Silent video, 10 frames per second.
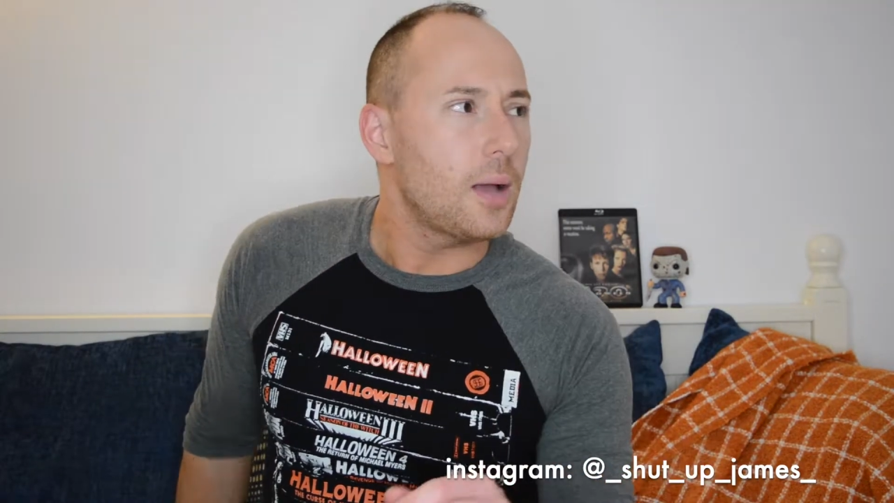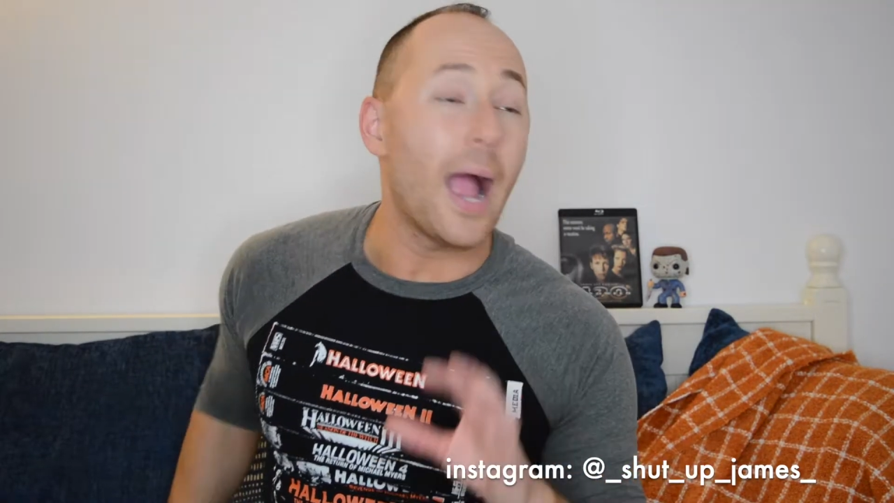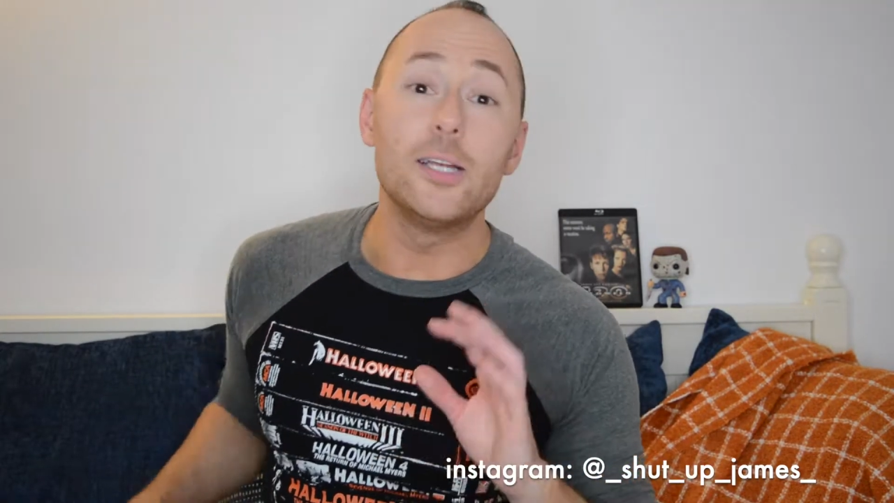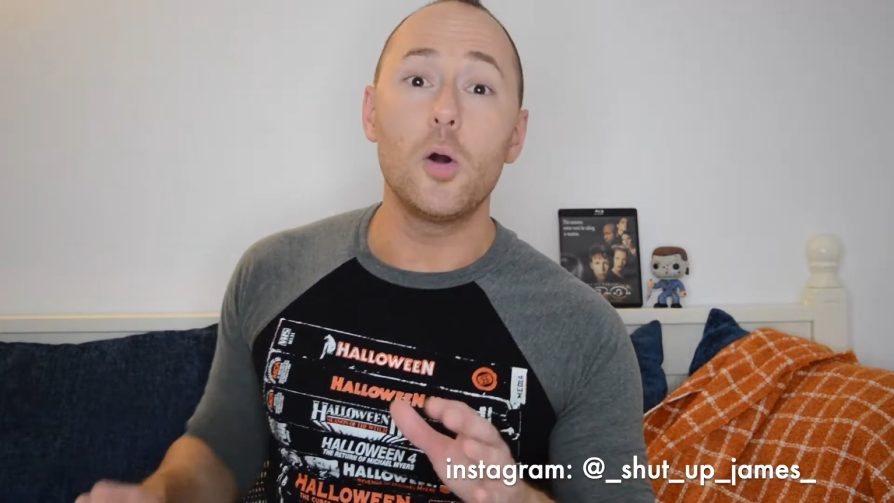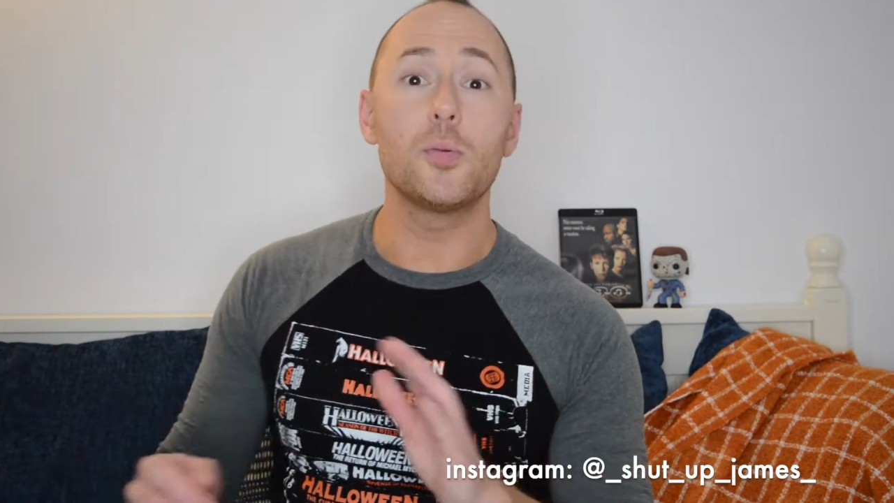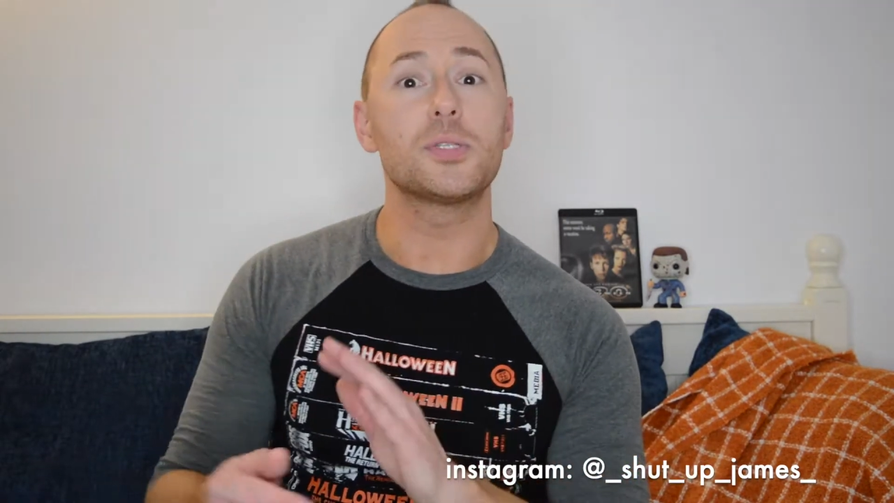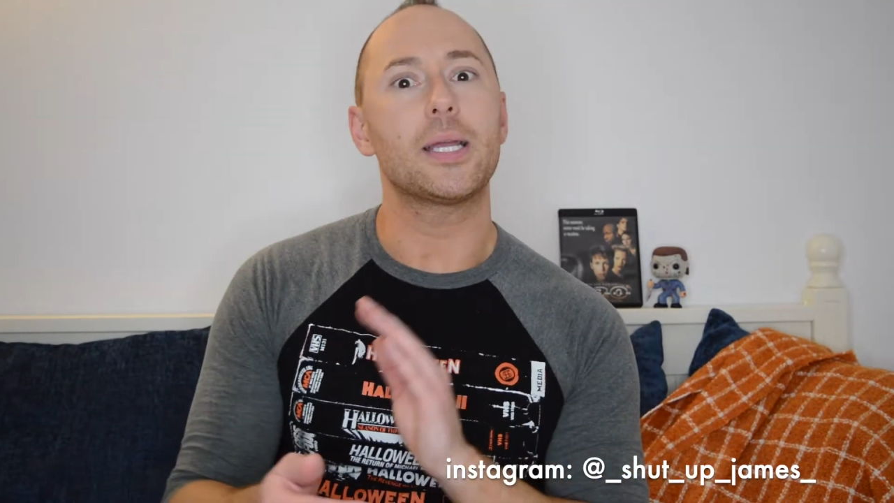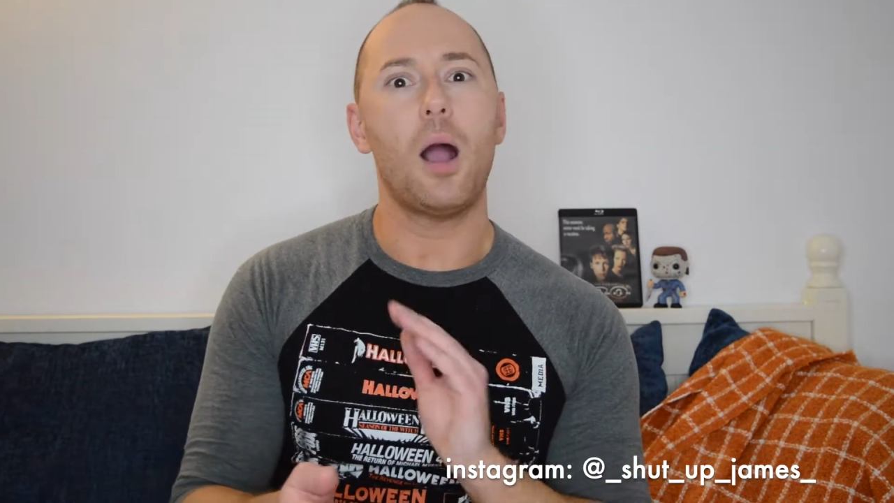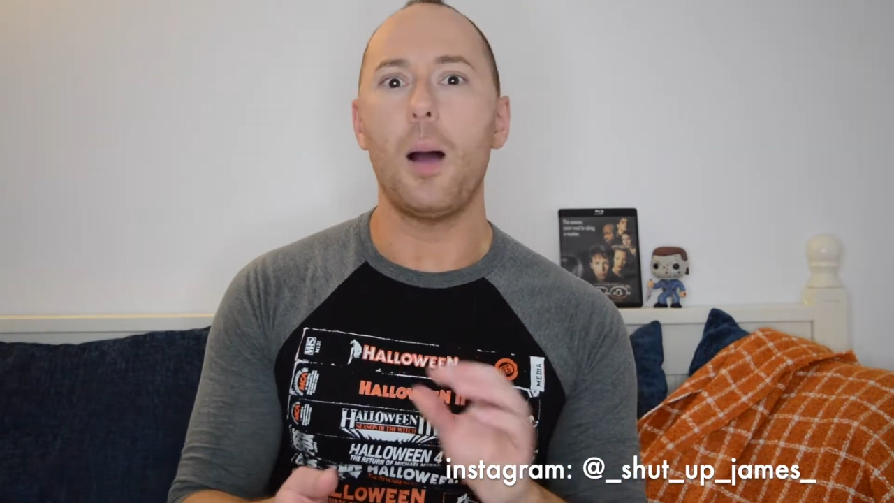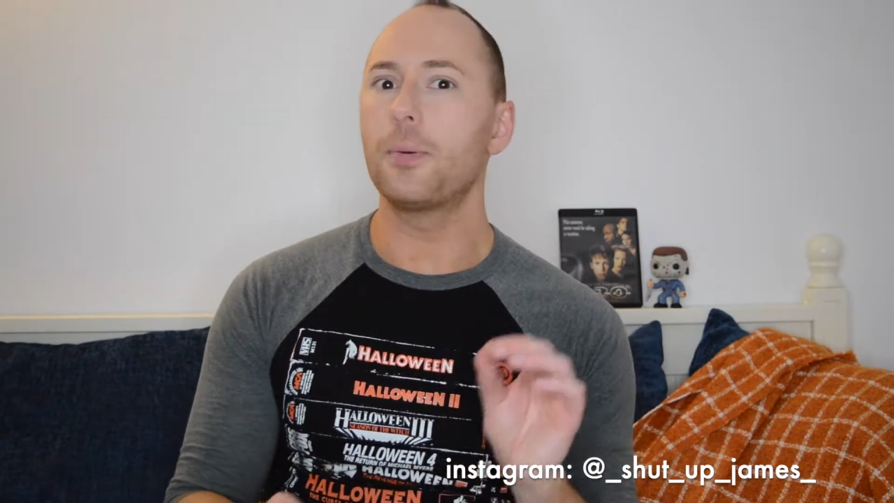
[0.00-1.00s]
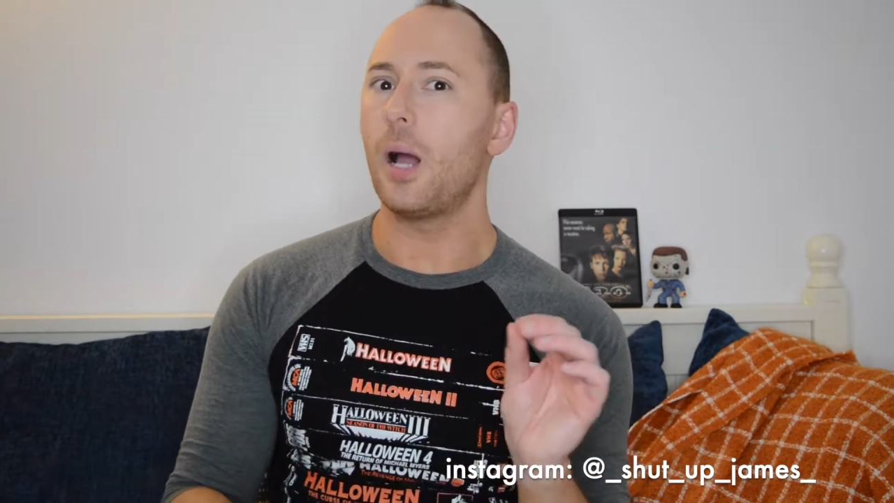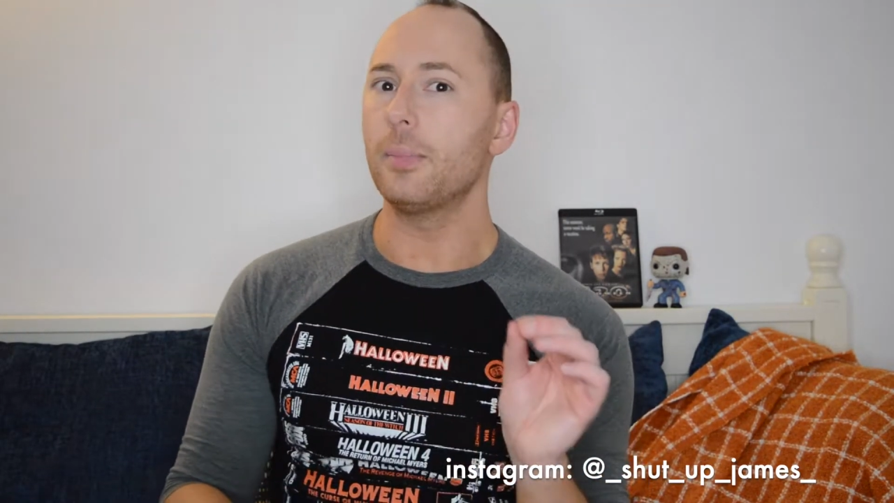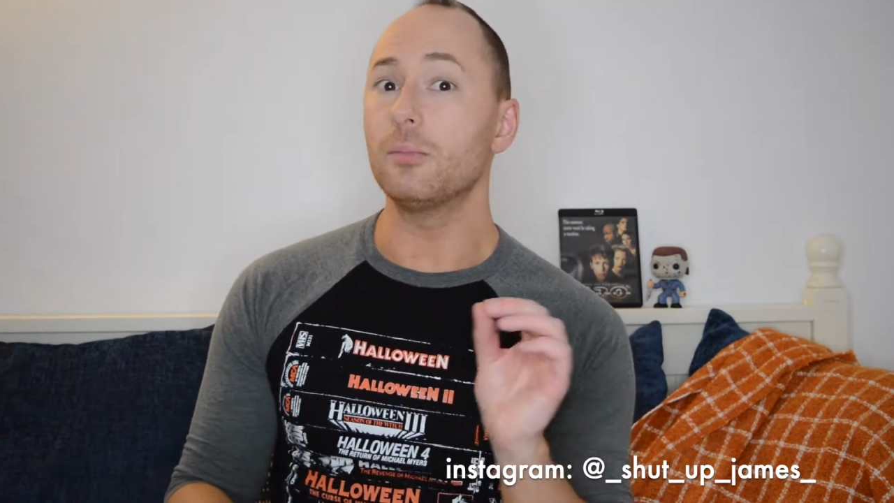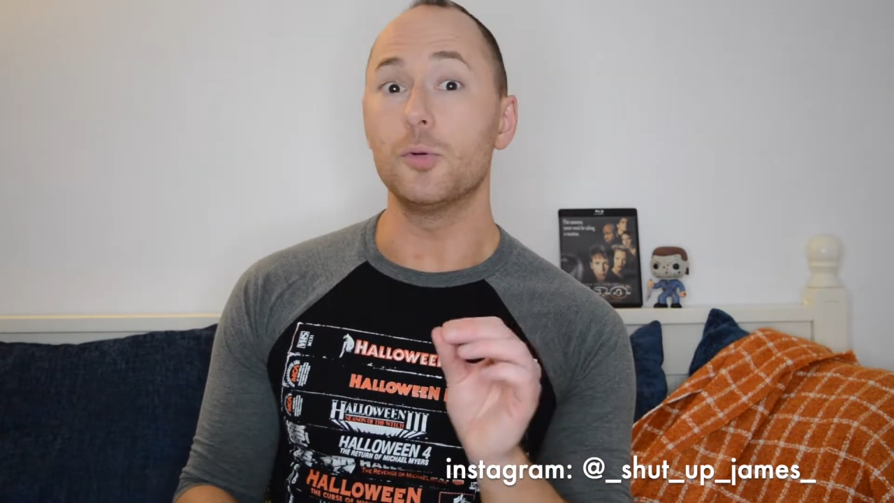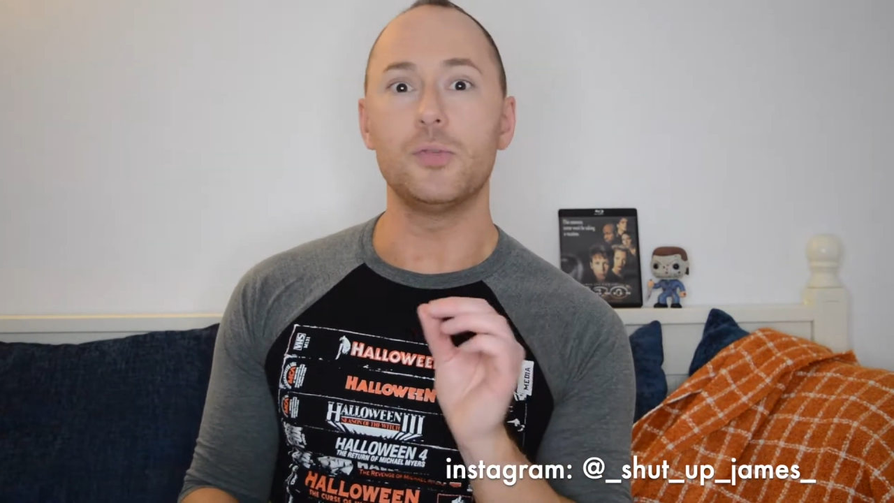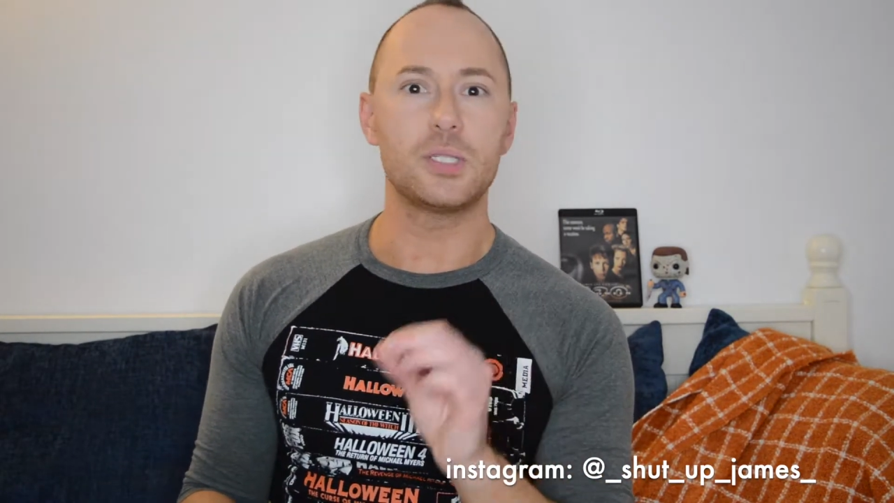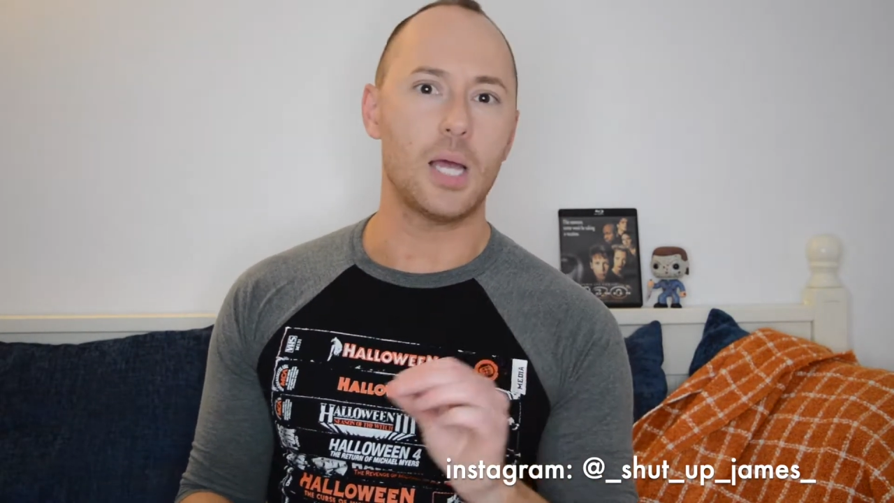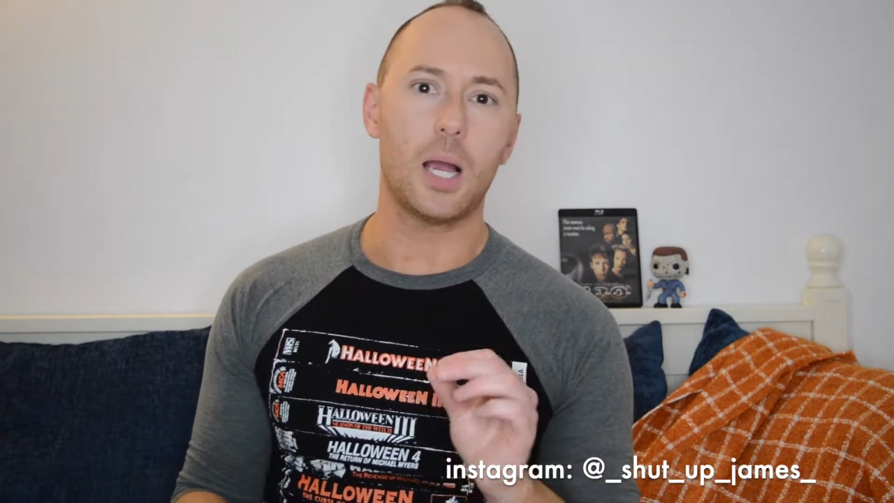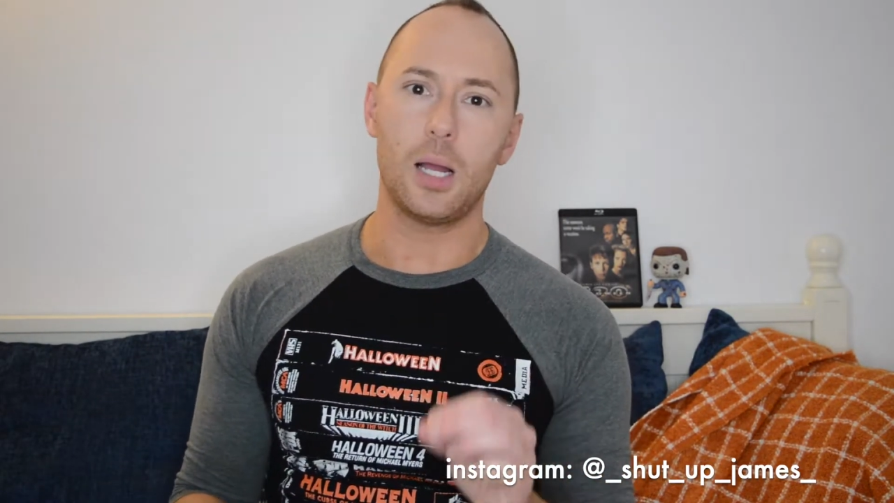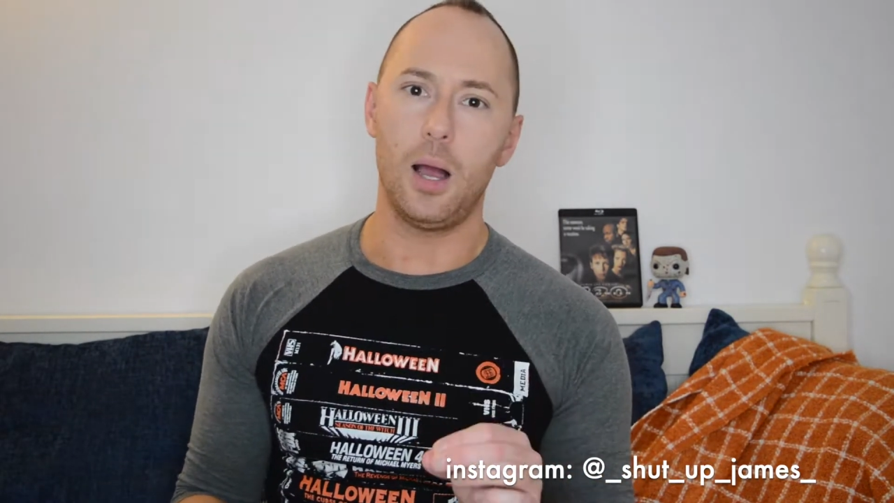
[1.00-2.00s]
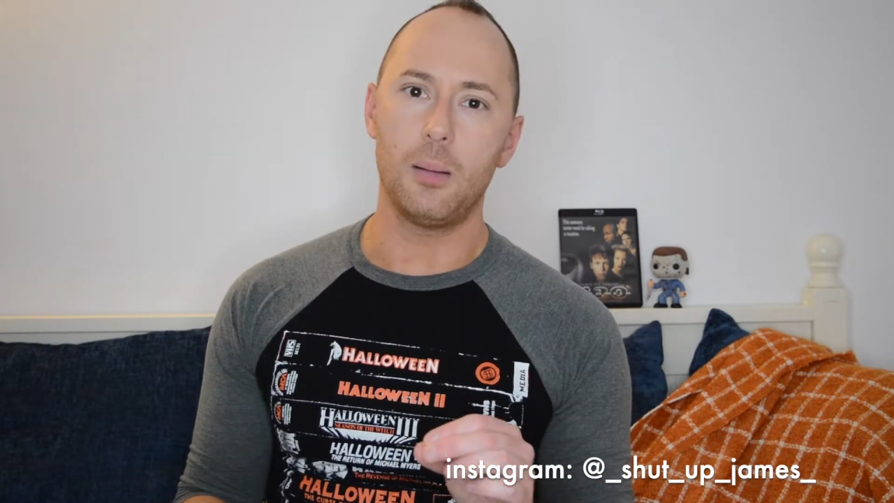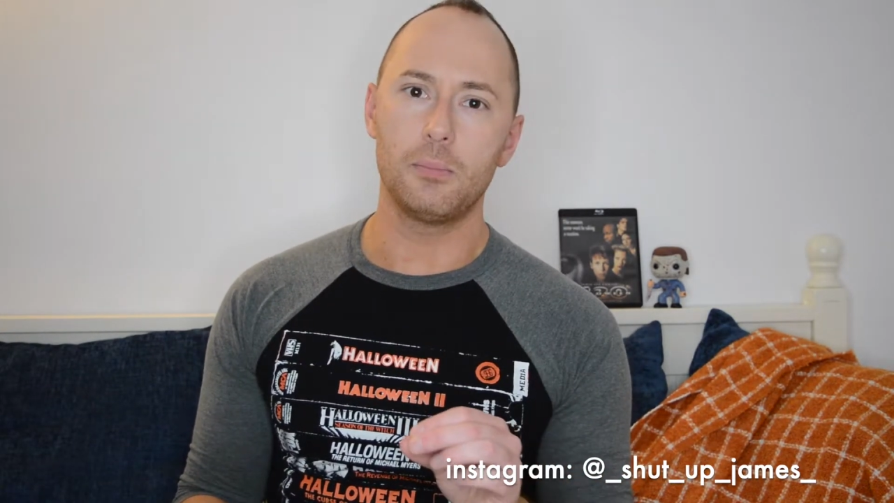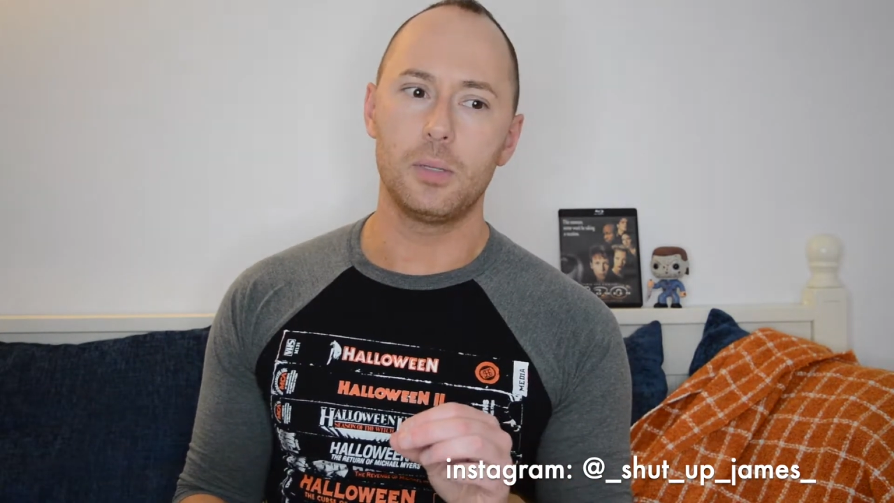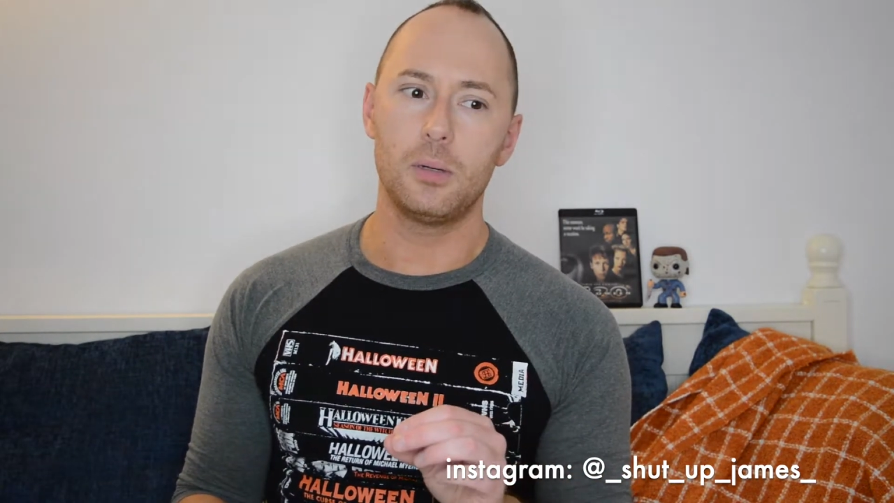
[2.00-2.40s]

I know there was like UpcomingMovies.com